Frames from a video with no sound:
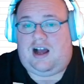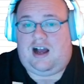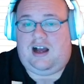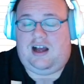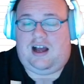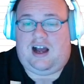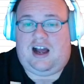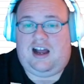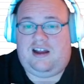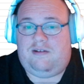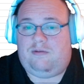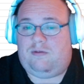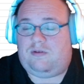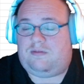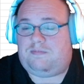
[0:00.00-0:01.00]
I
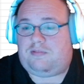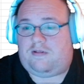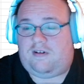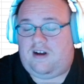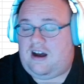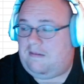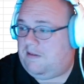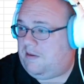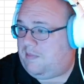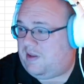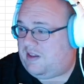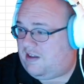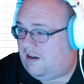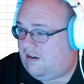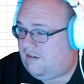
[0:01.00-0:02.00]
would probably be
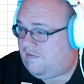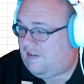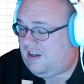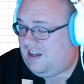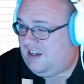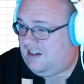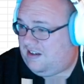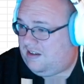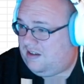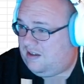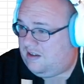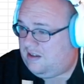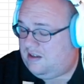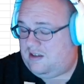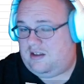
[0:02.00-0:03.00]
terrified,
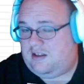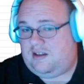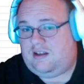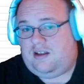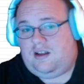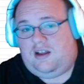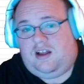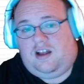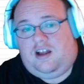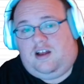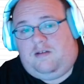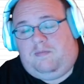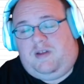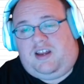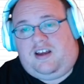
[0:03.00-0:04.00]

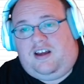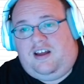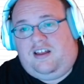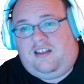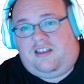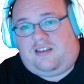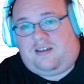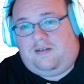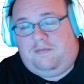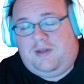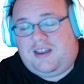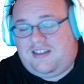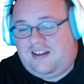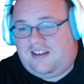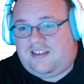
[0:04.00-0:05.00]
because
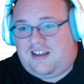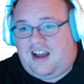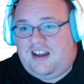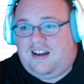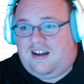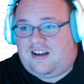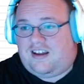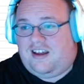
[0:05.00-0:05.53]
Misty Psyduck